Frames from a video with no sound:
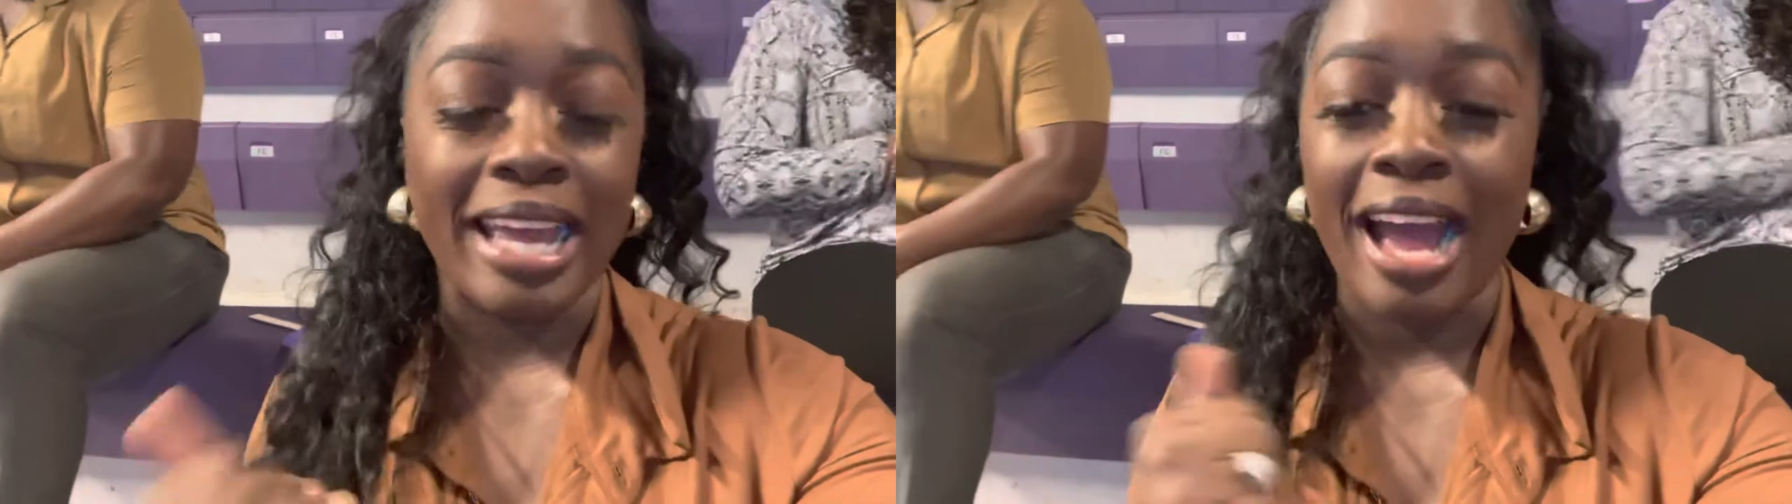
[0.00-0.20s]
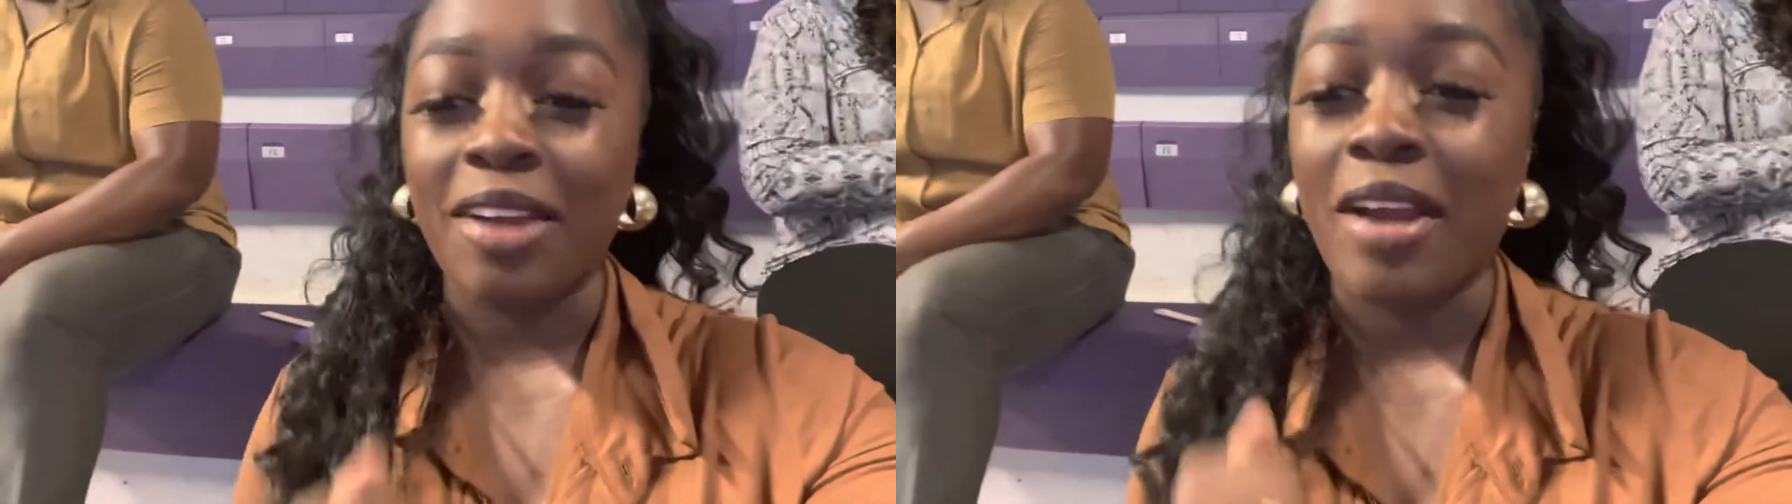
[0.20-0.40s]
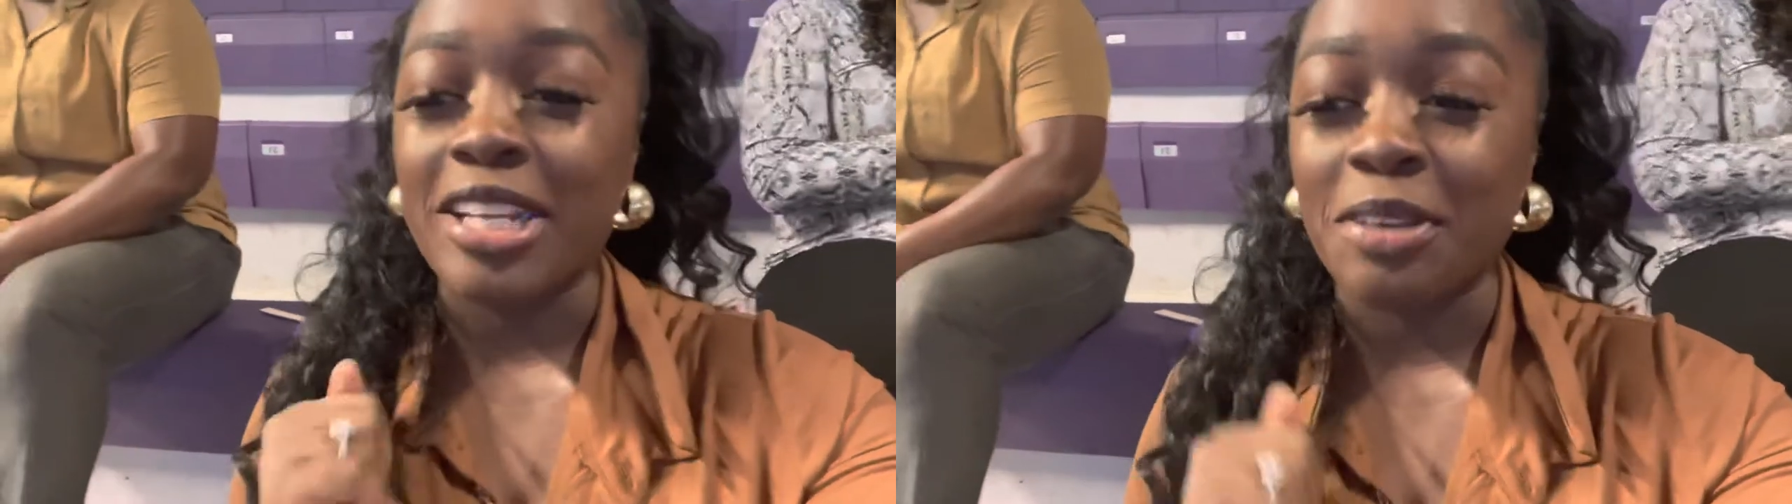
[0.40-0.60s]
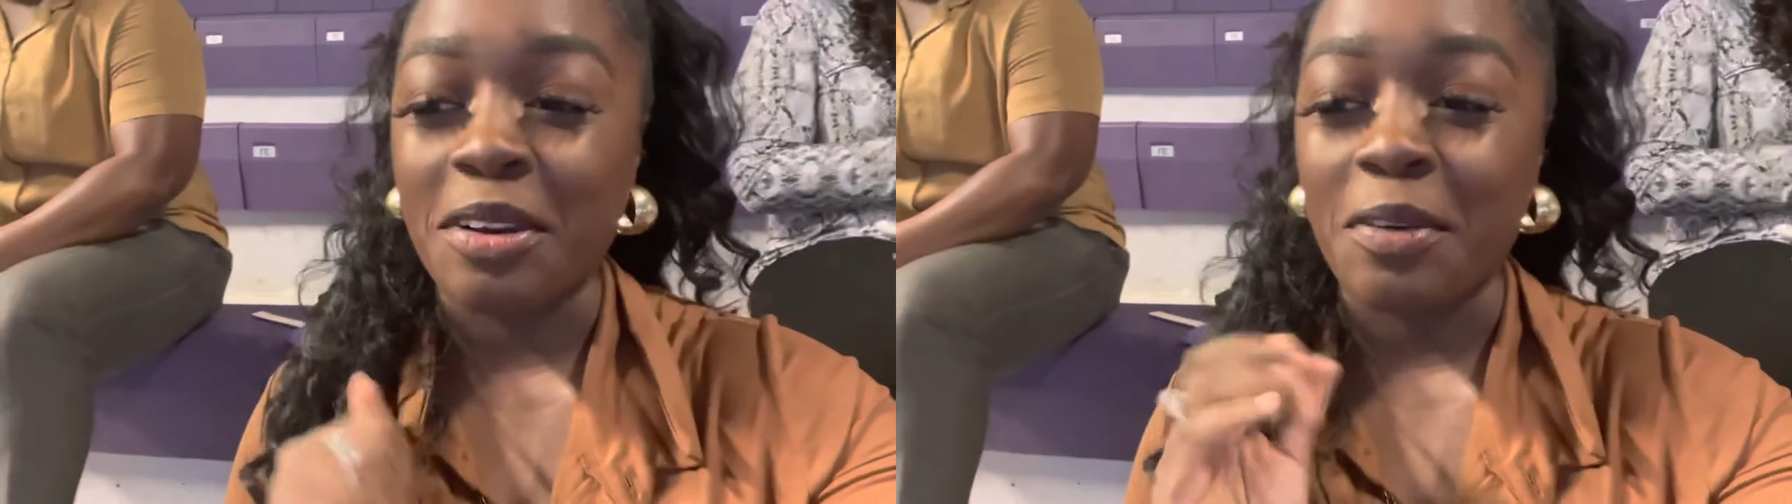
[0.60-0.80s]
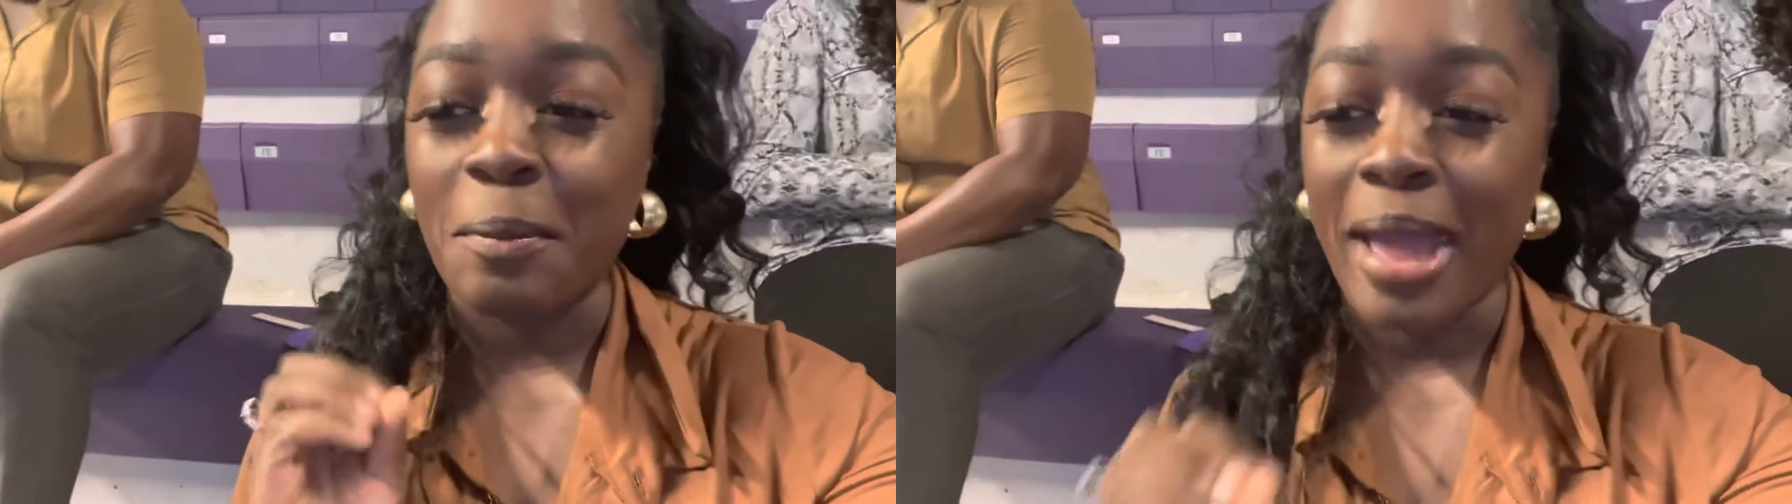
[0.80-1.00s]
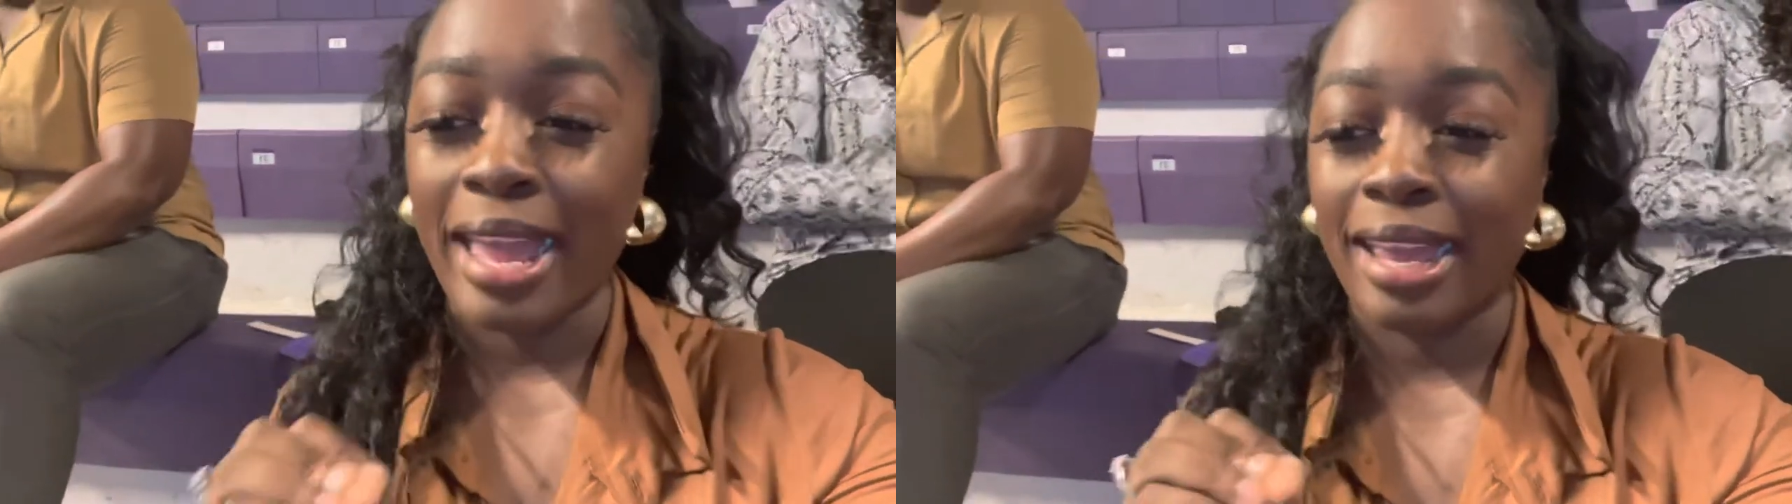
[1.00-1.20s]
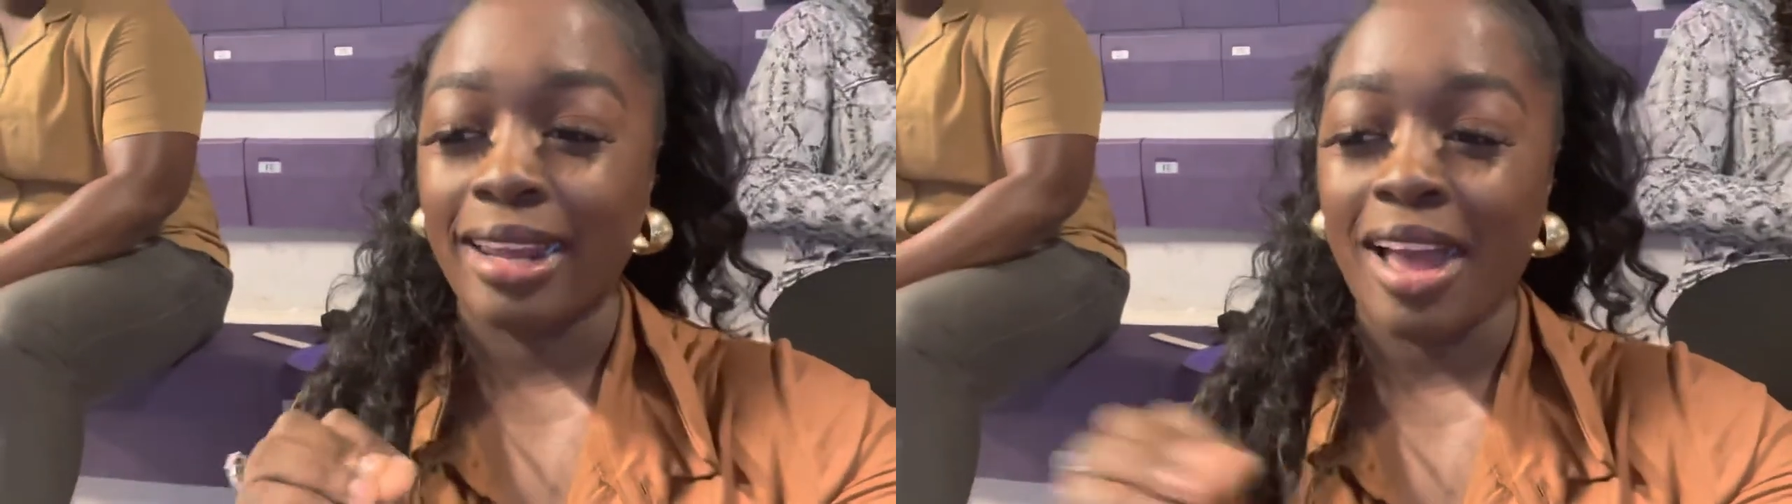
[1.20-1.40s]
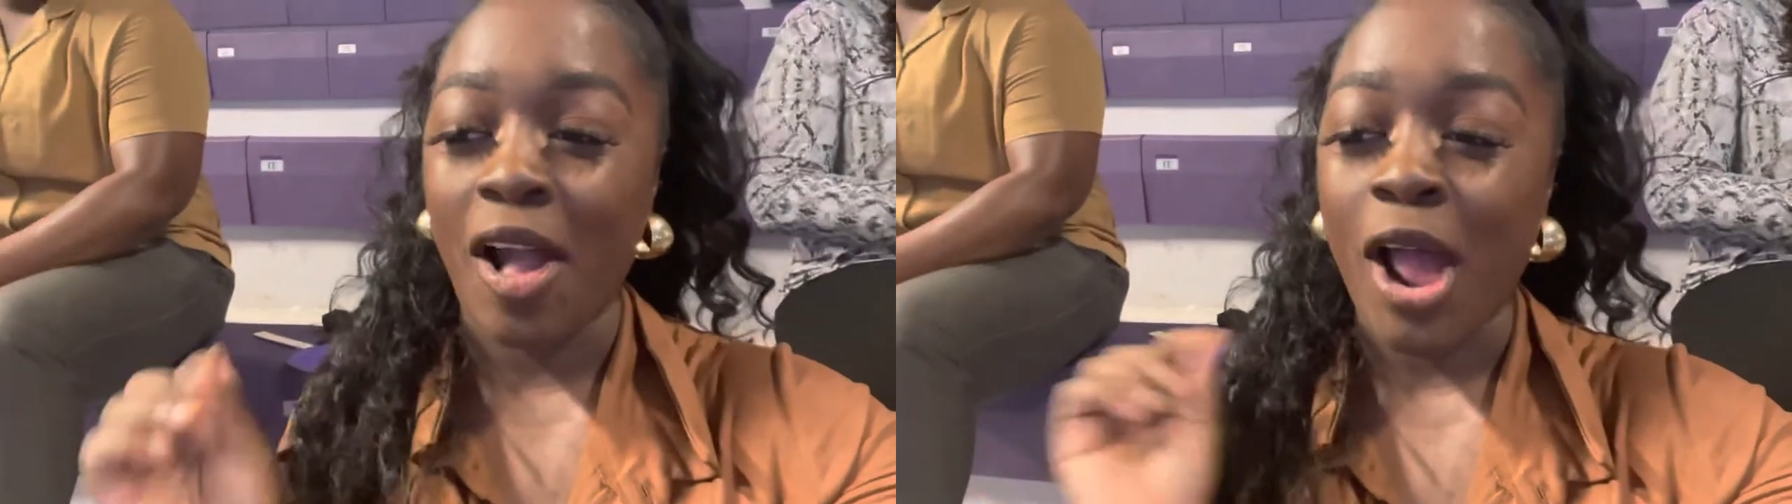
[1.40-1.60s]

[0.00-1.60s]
I graduated from Paine